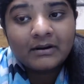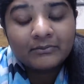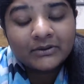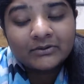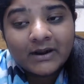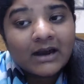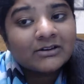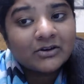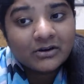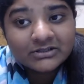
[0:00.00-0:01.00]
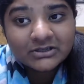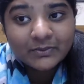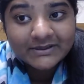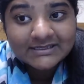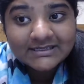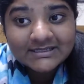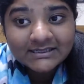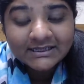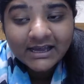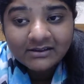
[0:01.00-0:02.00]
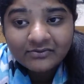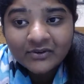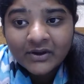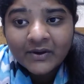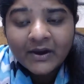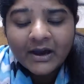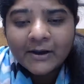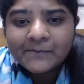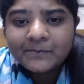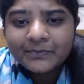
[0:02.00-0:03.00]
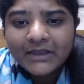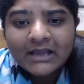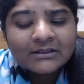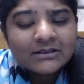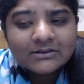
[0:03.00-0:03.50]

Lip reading: with regard to consequences in life, and